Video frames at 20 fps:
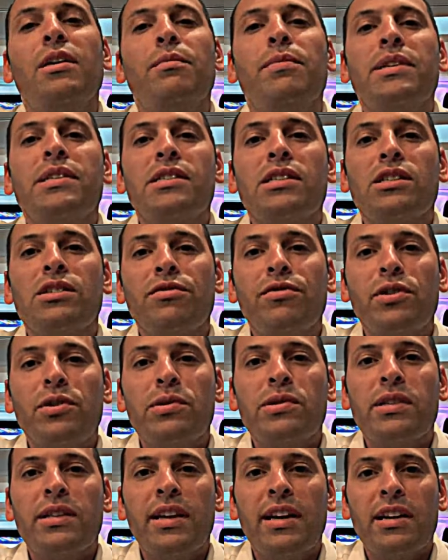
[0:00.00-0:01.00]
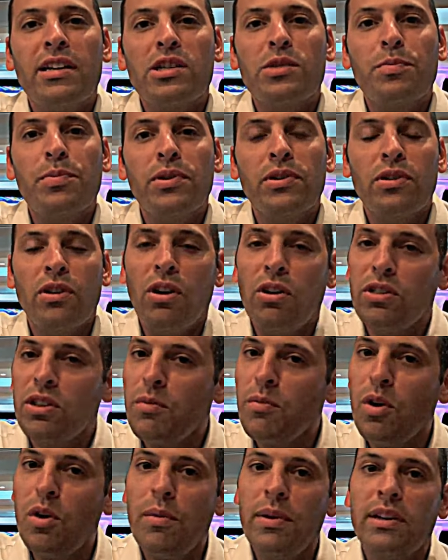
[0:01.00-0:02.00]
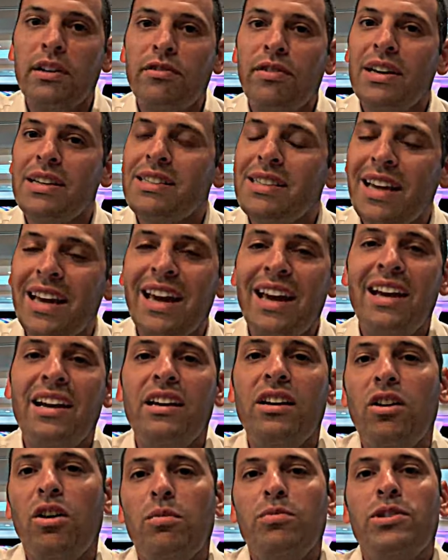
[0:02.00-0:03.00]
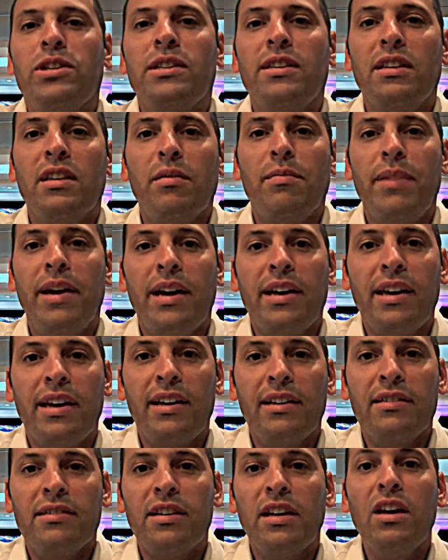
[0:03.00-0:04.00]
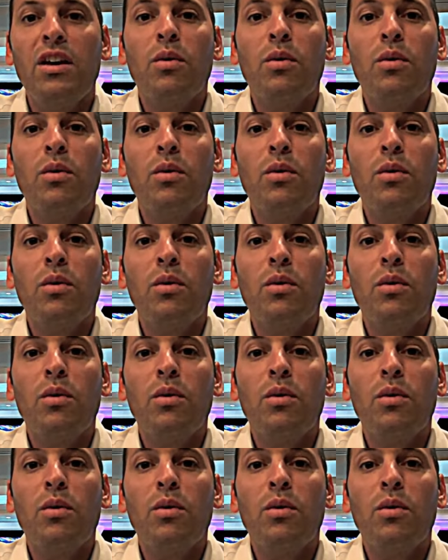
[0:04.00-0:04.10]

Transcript: Business Views let us put on the mobile device any object in the back end